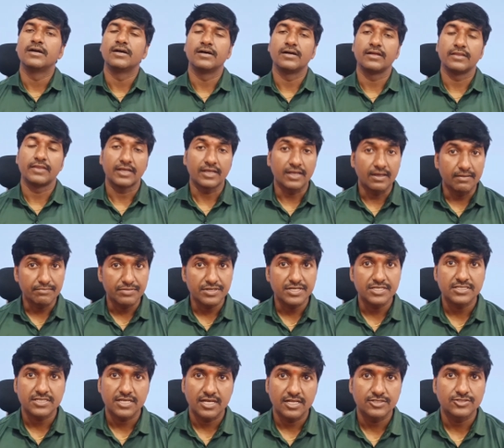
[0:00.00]
the
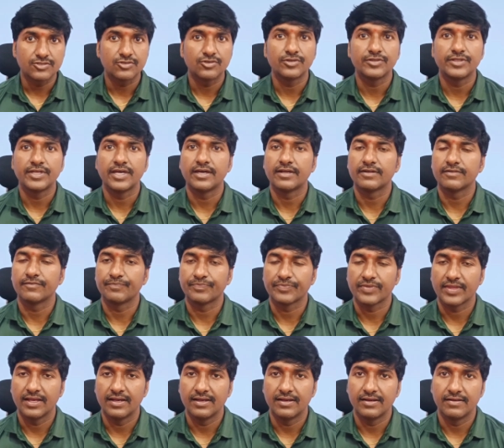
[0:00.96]
companies also, they
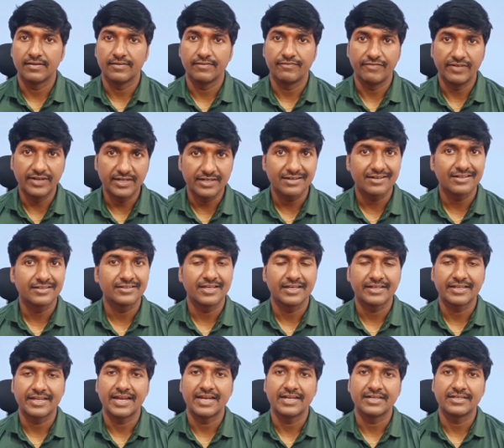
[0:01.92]
are filtering
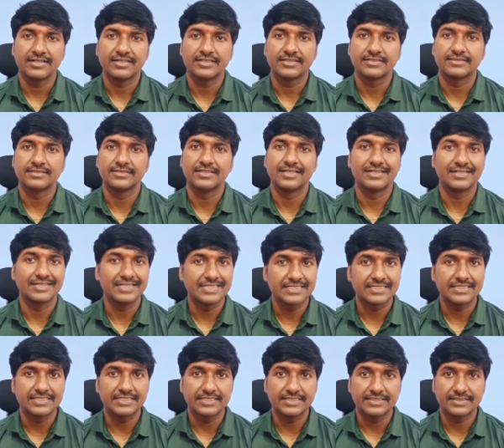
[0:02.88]
the candidates. The
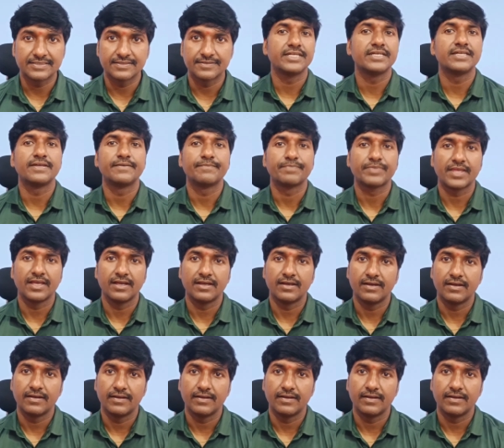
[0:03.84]
reason is many